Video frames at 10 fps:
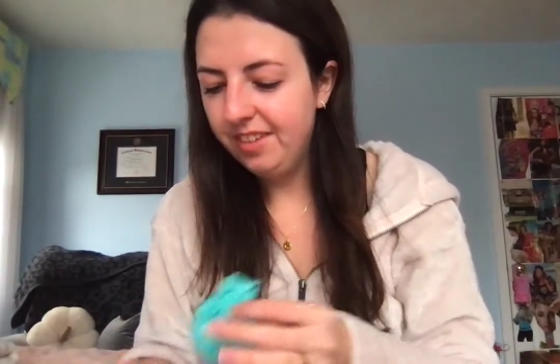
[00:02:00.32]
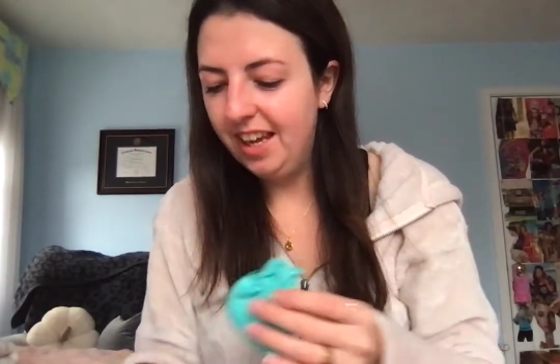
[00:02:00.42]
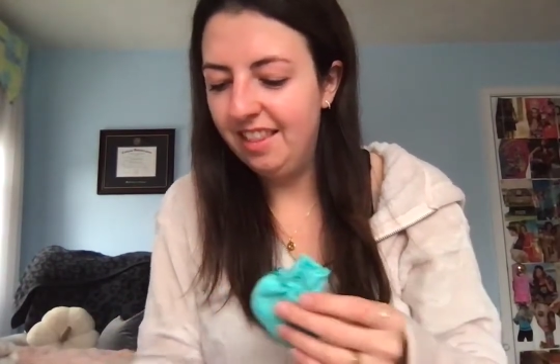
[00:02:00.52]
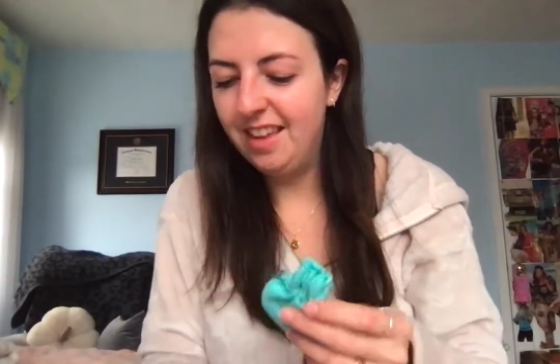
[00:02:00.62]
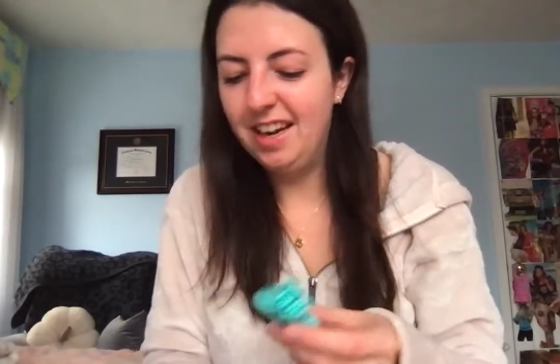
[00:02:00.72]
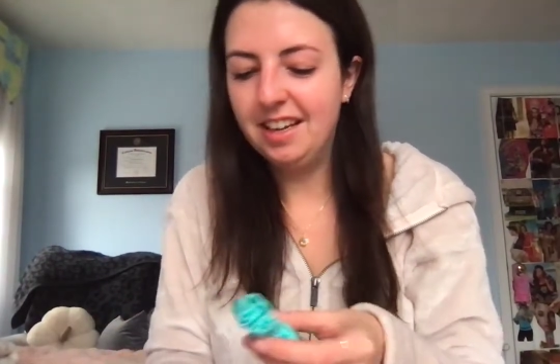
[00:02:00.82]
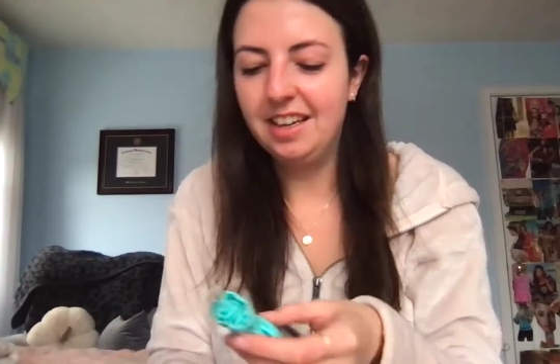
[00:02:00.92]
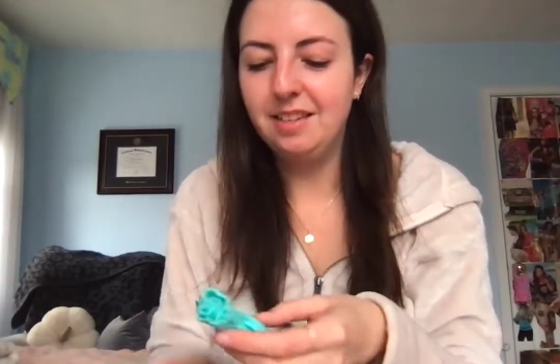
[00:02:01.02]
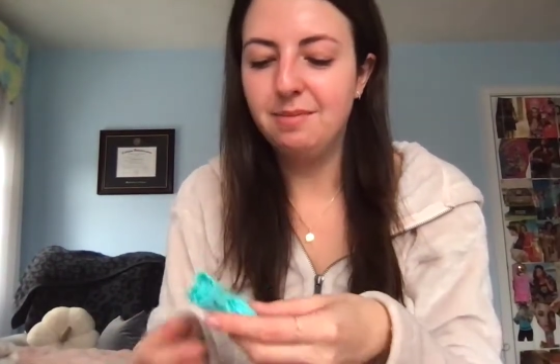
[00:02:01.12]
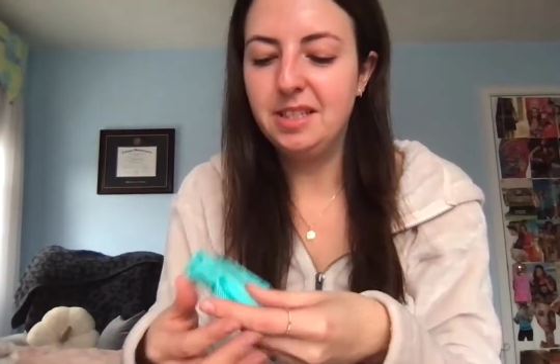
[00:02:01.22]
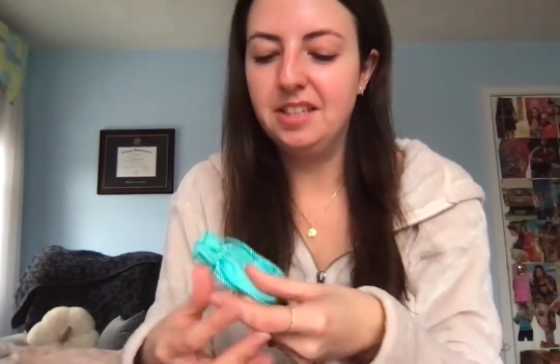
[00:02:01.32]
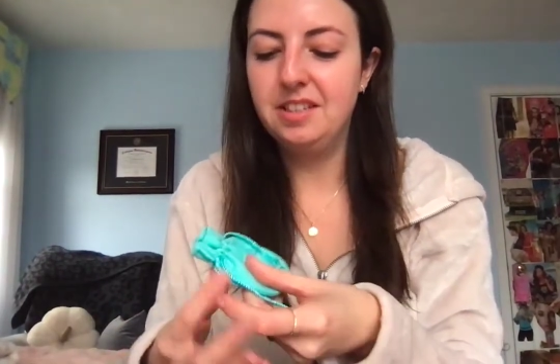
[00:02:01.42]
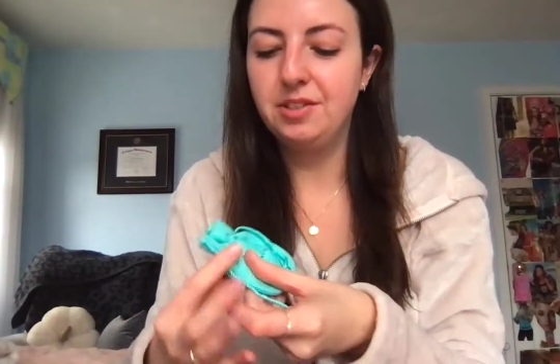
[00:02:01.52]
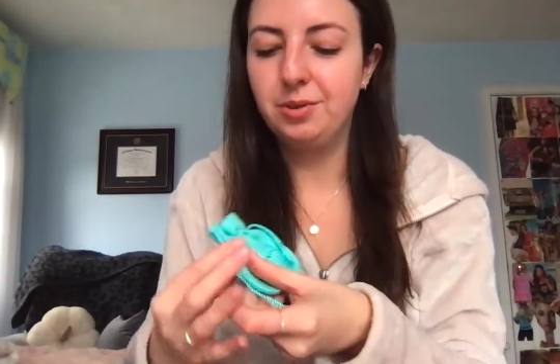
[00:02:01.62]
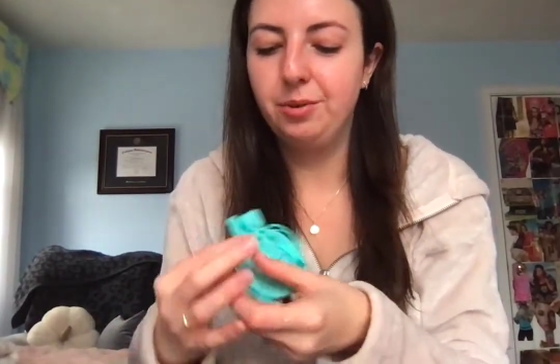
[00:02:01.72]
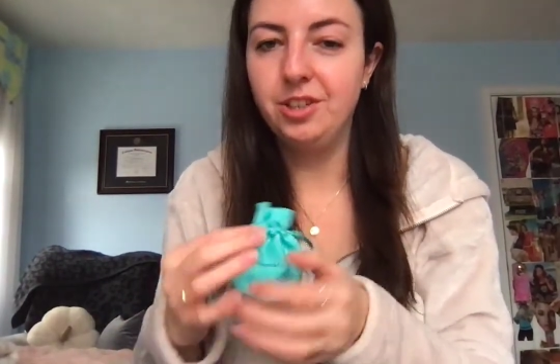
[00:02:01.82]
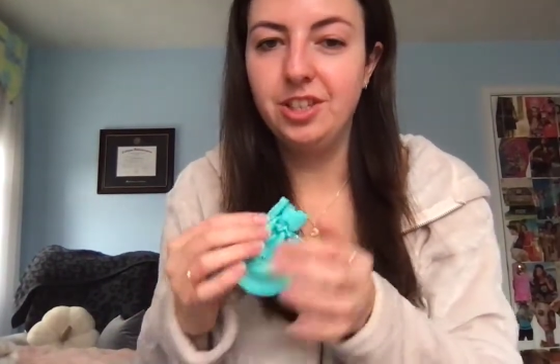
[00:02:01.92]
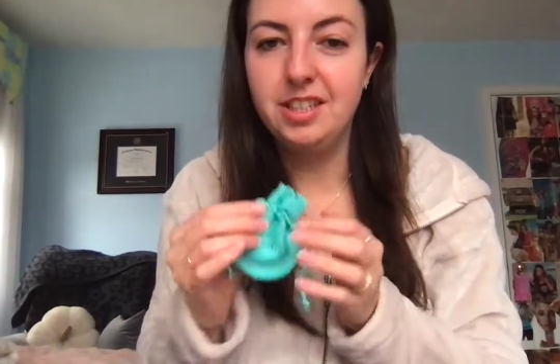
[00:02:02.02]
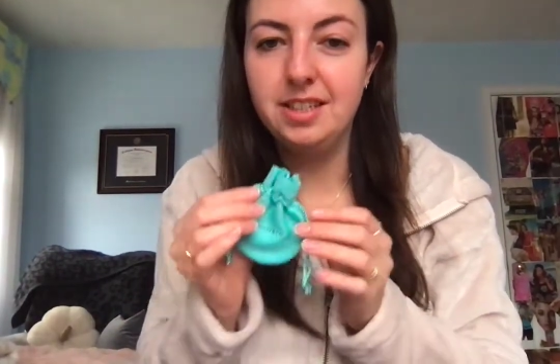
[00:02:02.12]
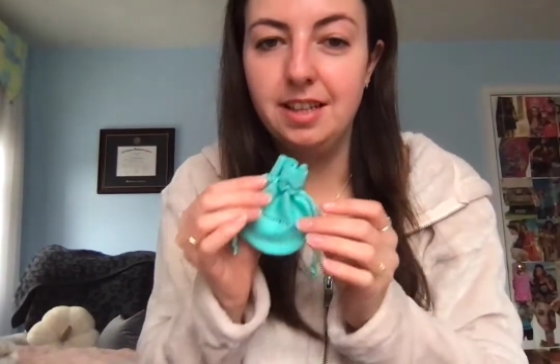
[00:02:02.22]
And then it comes in this
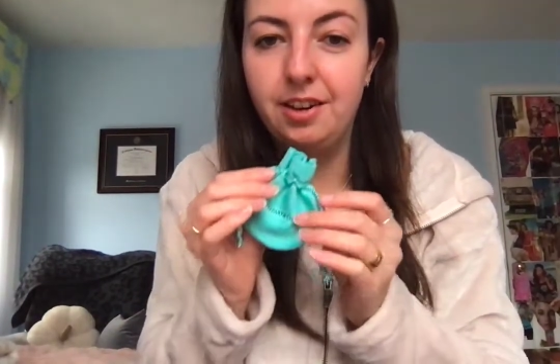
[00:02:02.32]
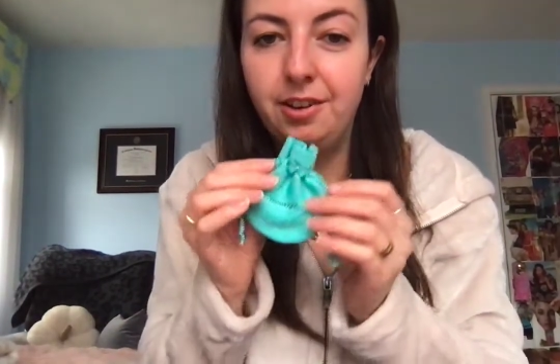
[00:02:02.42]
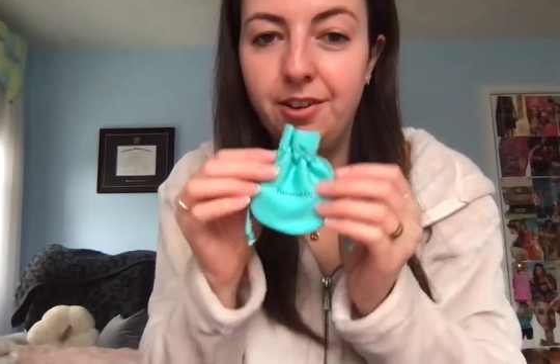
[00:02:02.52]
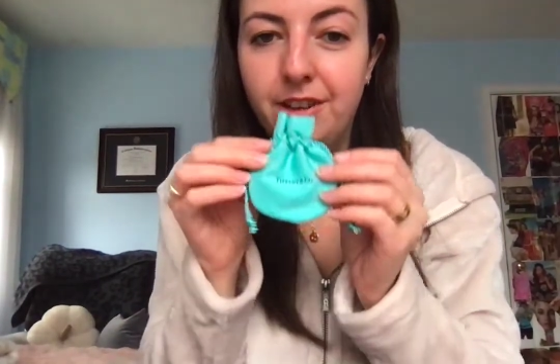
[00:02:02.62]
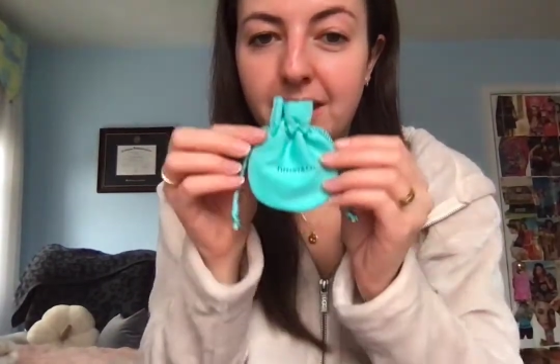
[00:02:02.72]
gorgeous little